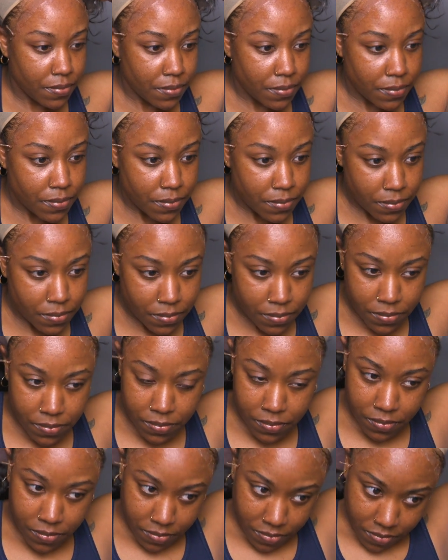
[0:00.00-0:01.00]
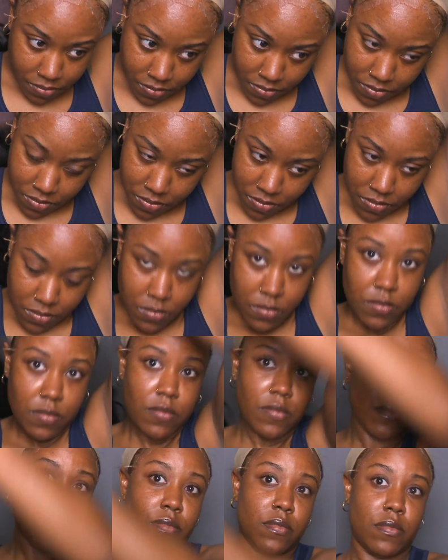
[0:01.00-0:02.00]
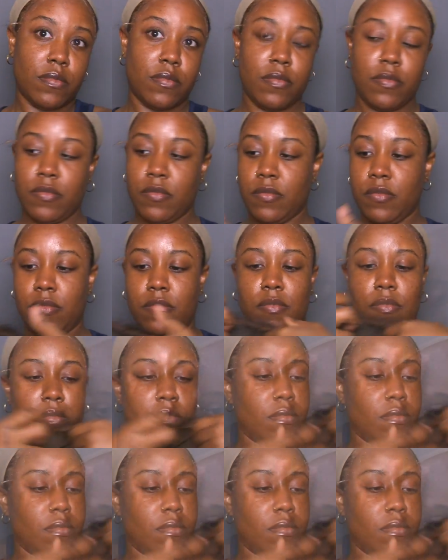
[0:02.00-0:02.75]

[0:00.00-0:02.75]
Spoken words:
Nothing is said.